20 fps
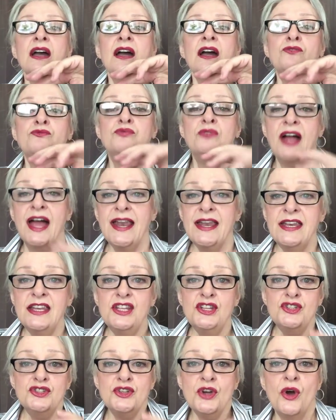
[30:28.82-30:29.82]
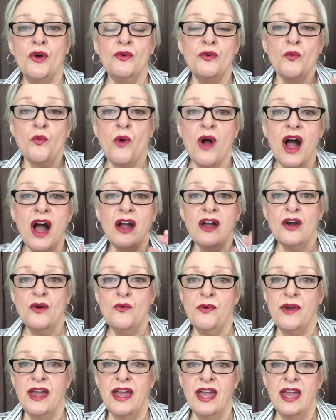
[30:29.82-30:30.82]
Don't walk
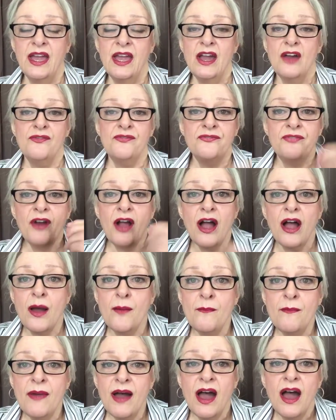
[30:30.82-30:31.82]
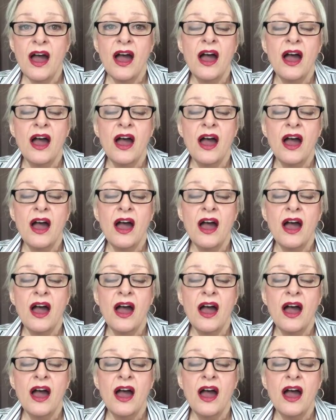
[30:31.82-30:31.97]
away from